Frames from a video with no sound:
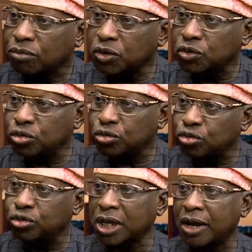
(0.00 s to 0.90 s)
Must
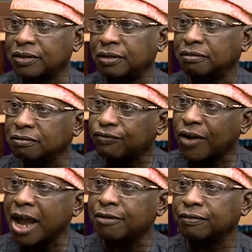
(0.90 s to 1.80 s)
do
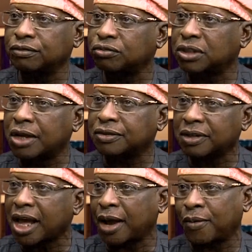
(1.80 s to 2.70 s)
2,005,
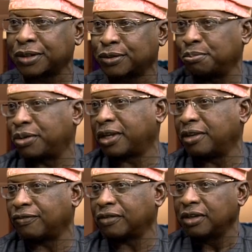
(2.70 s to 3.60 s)
2,000 hours to
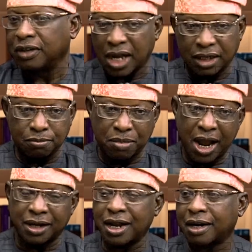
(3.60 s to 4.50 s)
break even. And you
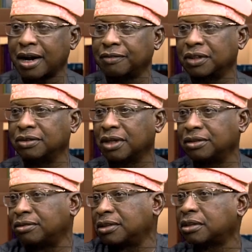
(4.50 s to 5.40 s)
buy an aircraft and
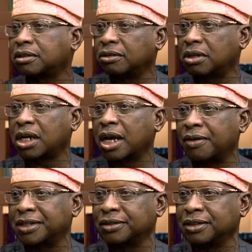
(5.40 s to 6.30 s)
you are doing 600
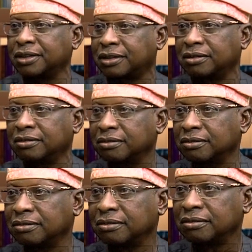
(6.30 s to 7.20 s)
hours on it.
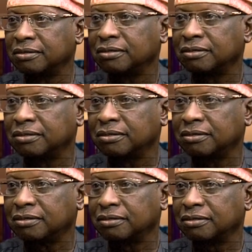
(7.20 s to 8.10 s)
Mm -mm.
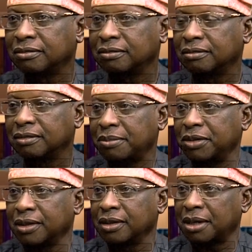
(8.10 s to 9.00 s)

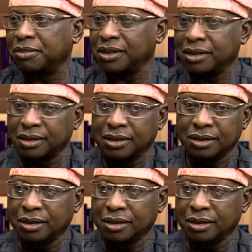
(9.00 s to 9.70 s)
I mean, I mean,